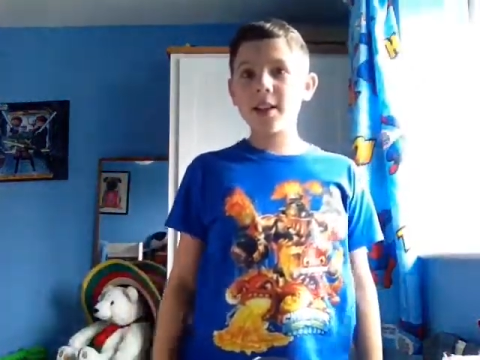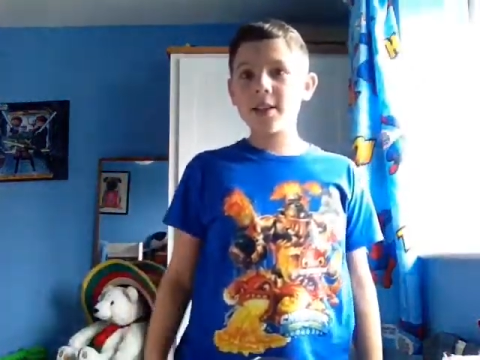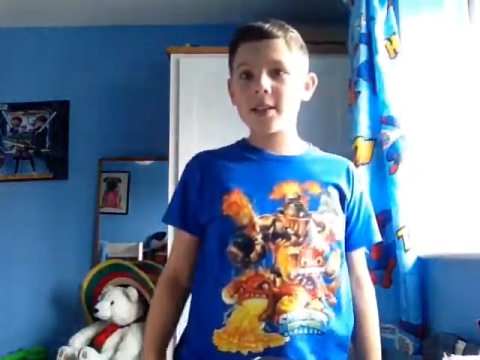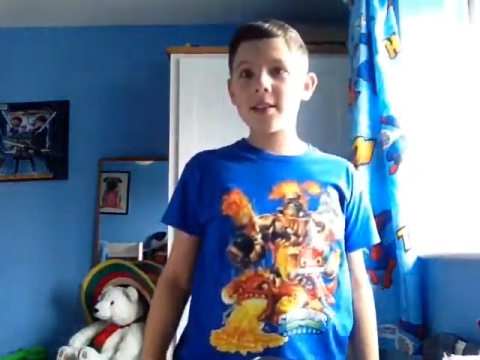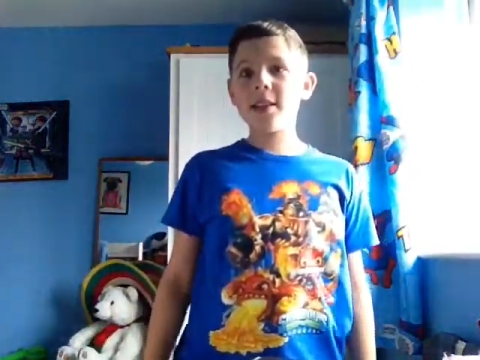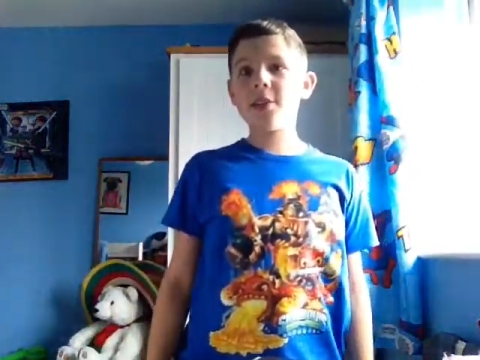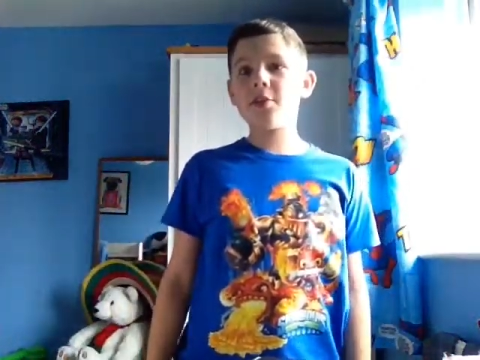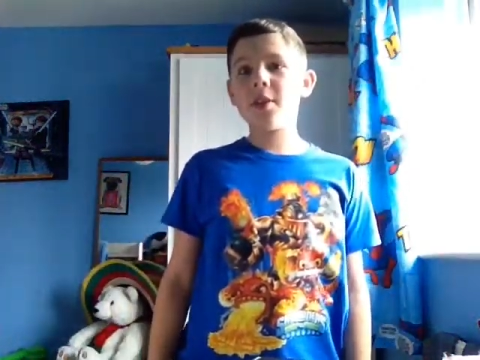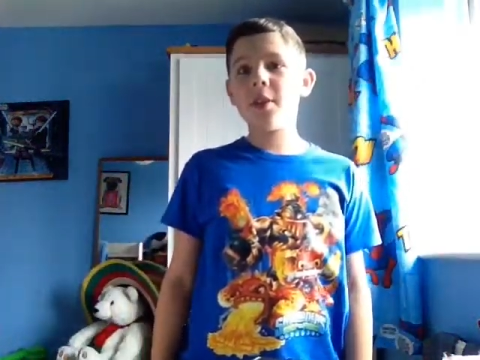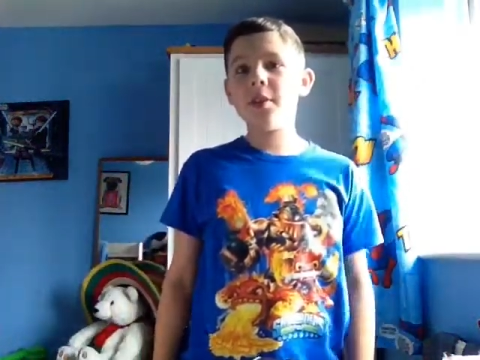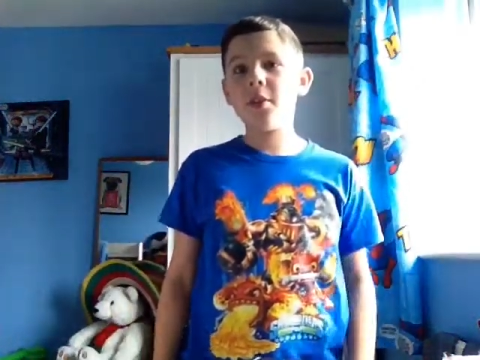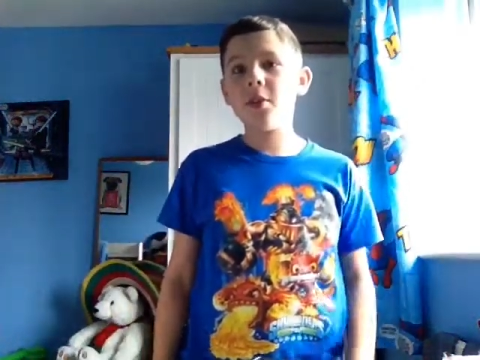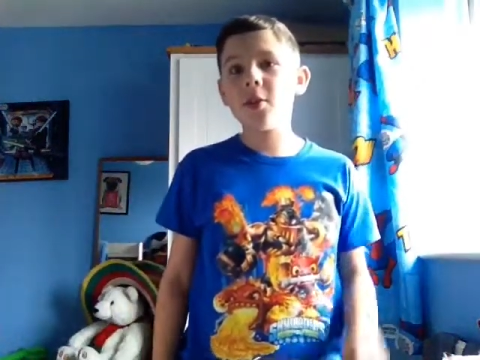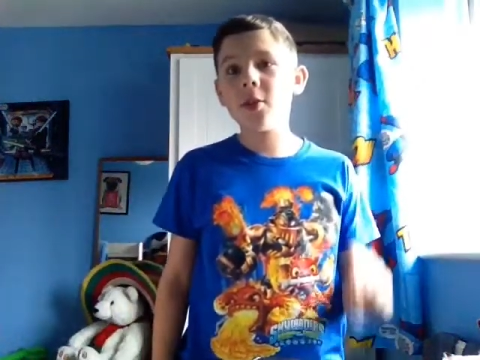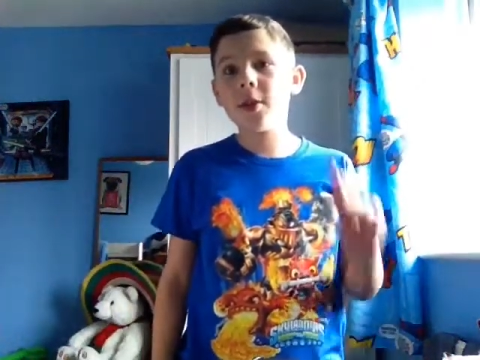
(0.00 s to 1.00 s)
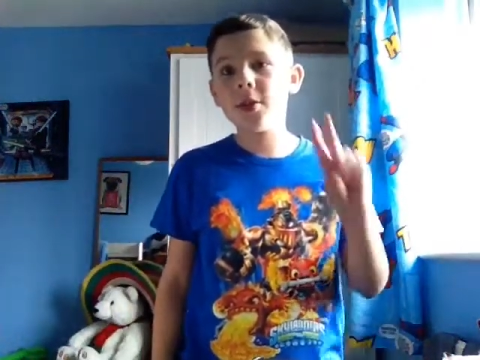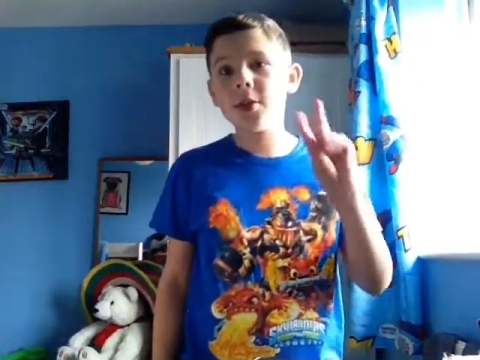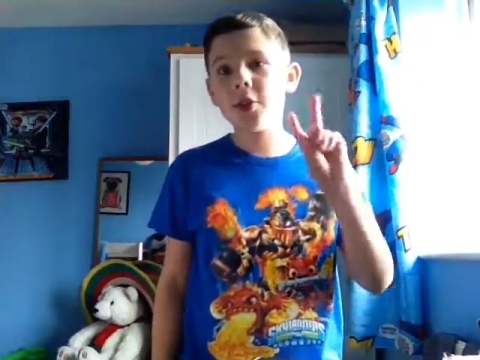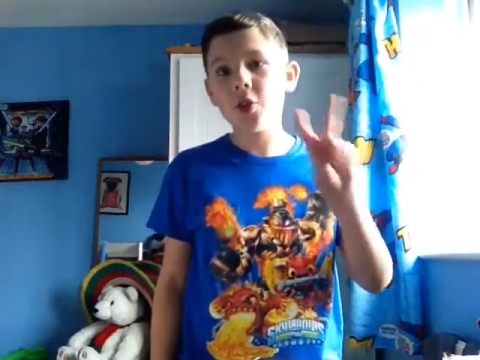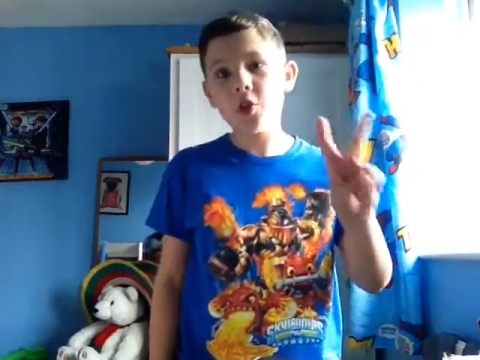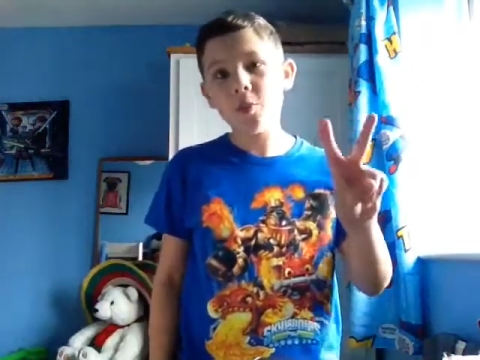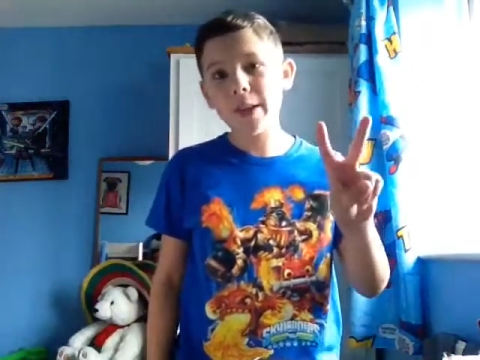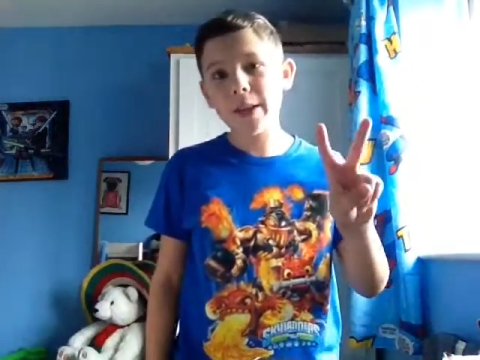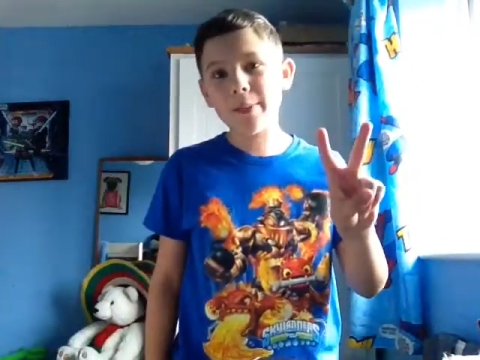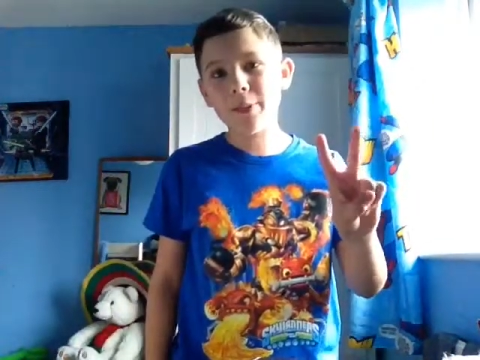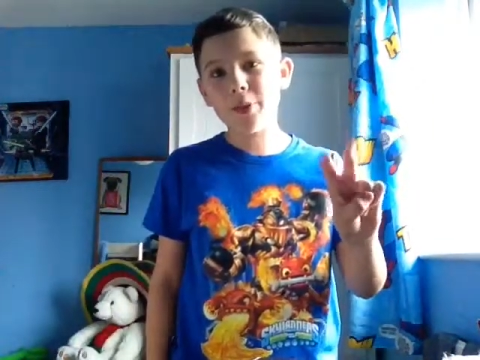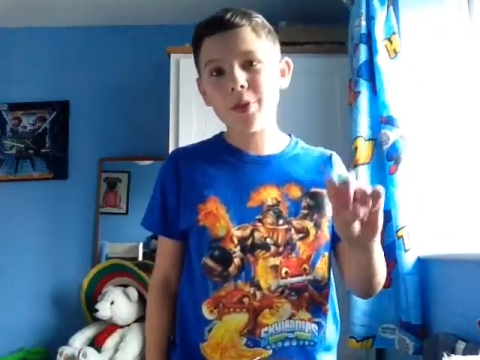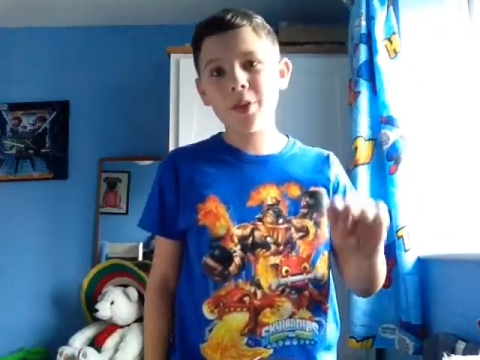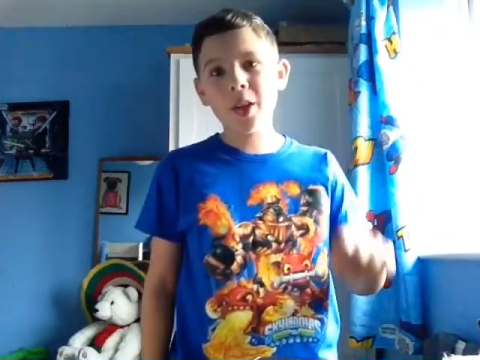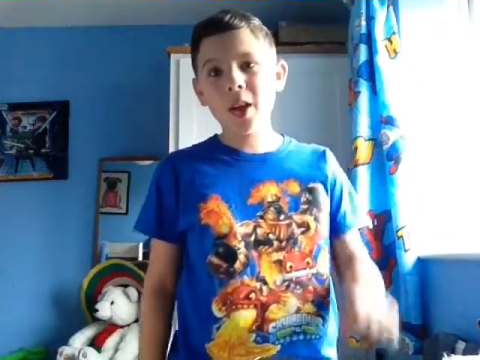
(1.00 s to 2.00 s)
there's literally only two
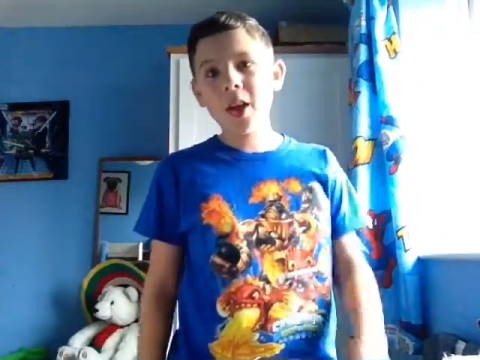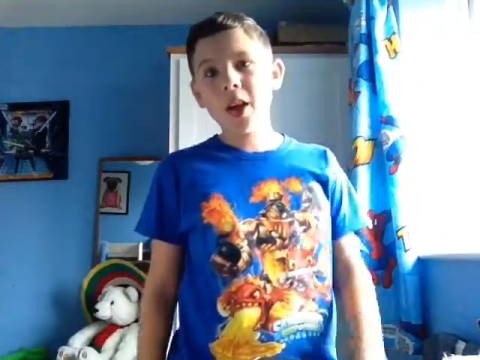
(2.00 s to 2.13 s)
people